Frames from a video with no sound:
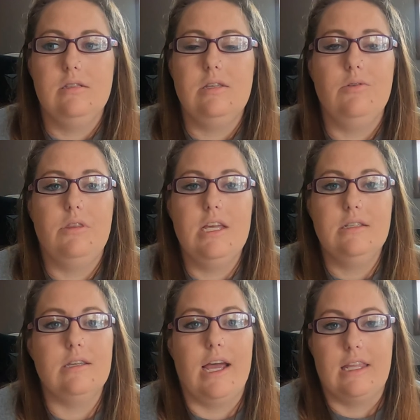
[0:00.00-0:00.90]
So
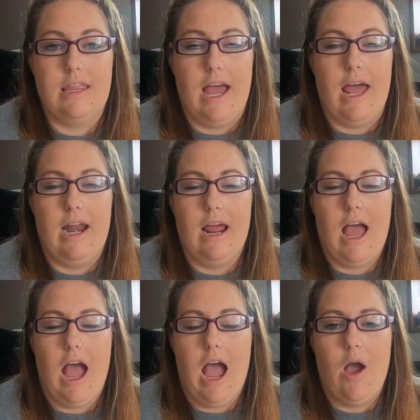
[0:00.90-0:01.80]
things like that,
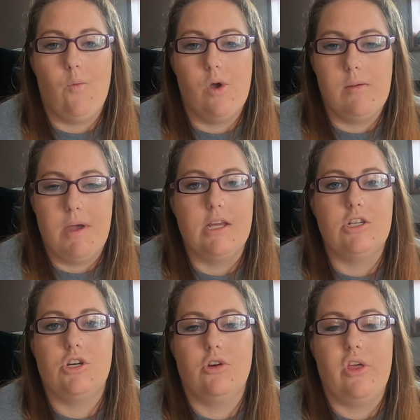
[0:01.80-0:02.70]
we make
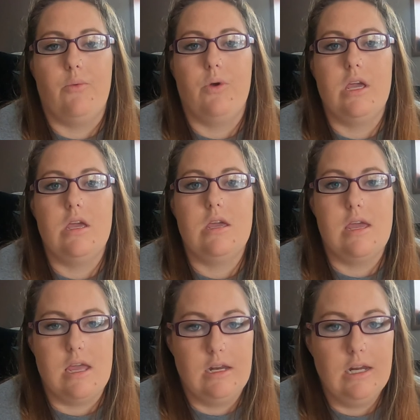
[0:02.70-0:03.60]
sure that we
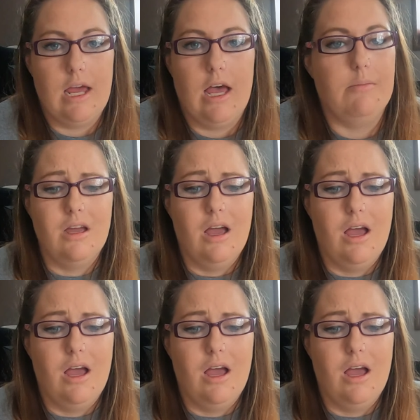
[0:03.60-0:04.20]
eat it up.